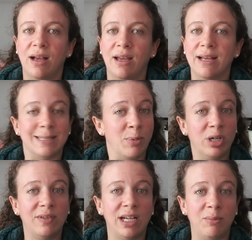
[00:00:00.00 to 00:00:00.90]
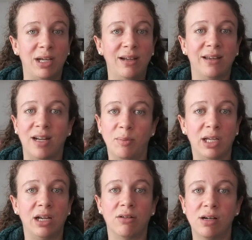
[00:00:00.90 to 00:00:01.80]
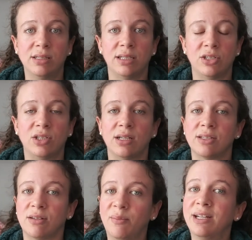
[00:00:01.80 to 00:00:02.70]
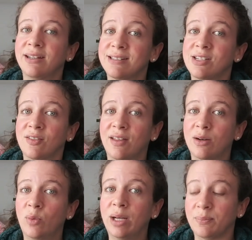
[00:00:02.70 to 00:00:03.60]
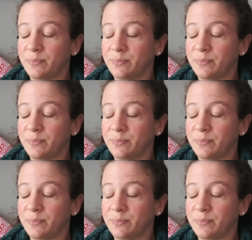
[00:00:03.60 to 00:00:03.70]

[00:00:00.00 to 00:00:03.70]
it's motivating me and I'm getting cross stitch done, so I'm gonna consider that a win.